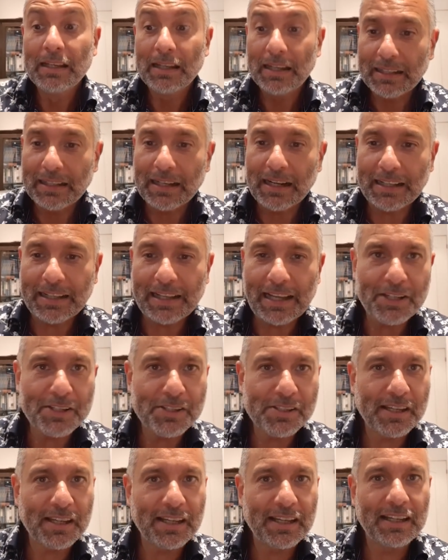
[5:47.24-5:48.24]
In any
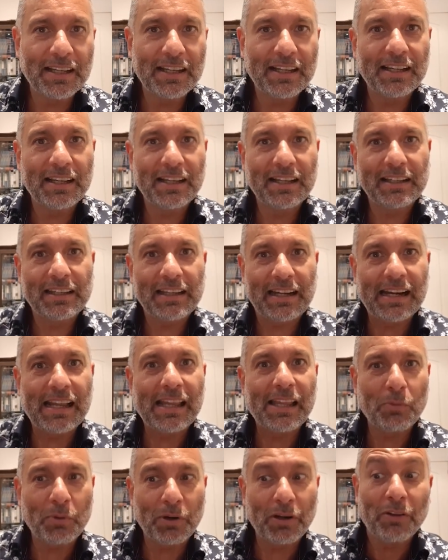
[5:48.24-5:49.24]
case,
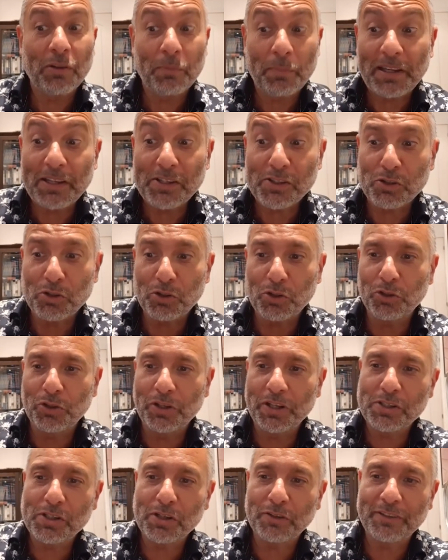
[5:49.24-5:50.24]
Granada, one of the big
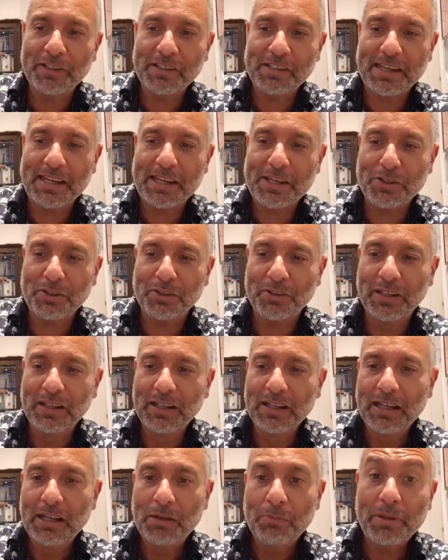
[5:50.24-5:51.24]
stories of the season.
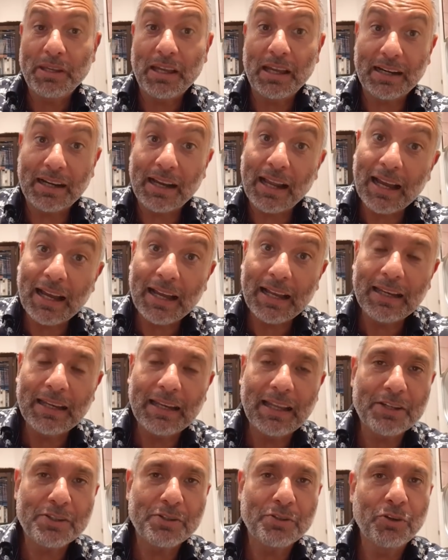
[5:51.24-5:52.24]

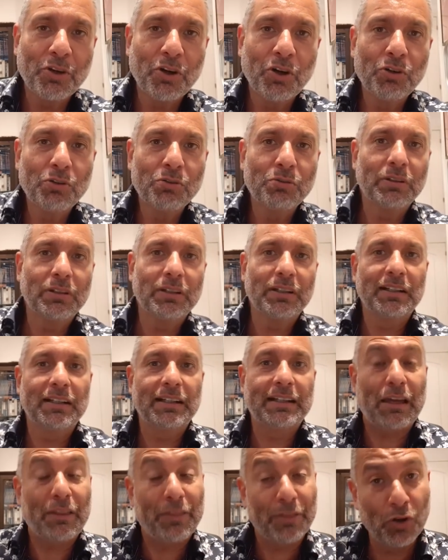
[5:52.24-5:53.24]
Villarreal, as you know,
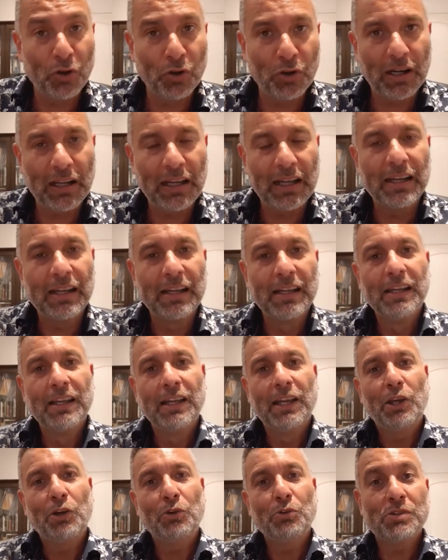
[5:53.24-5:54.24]
Cazorla,
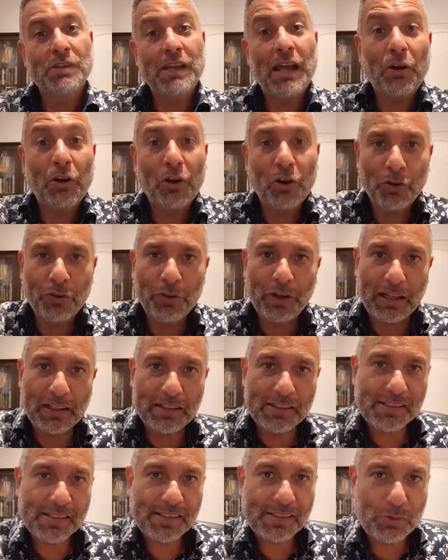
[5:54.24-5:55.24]
who's now going to Al
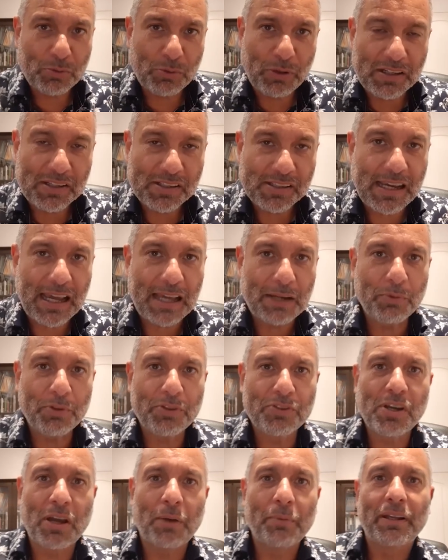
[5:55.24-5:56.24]
Sadd
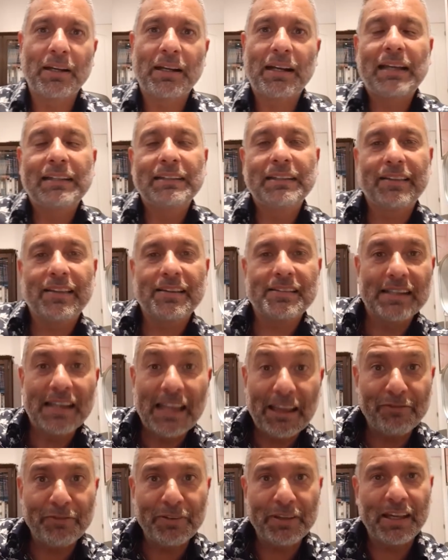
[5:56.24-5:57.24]
with Xavi Hernandez, has
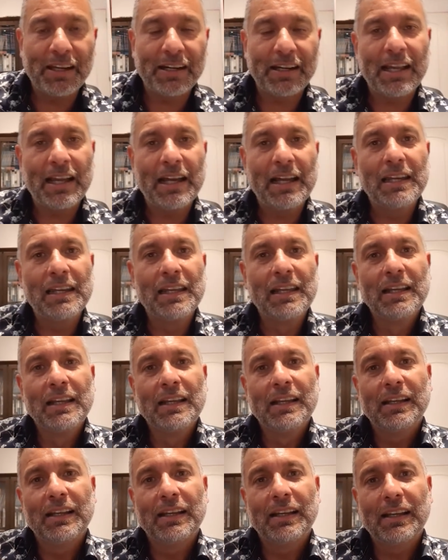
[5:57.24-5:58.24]
left Villarreal.
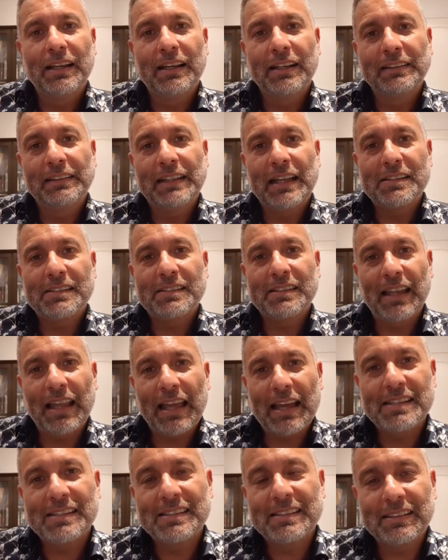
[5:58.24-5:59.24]
That's
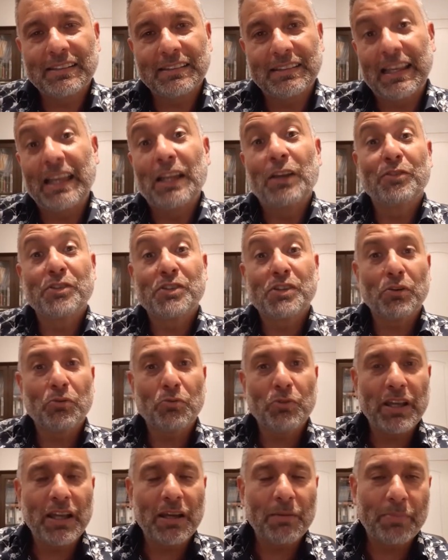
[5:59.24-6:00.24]
the end of his career,